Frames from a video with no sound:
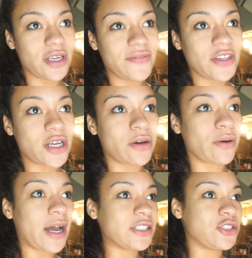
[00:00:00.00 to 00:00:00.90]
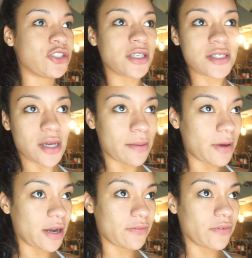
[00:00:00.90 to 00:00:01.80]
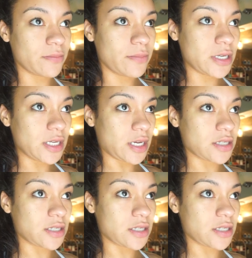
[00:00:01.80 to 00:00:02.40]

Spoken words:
Even though I just got back from being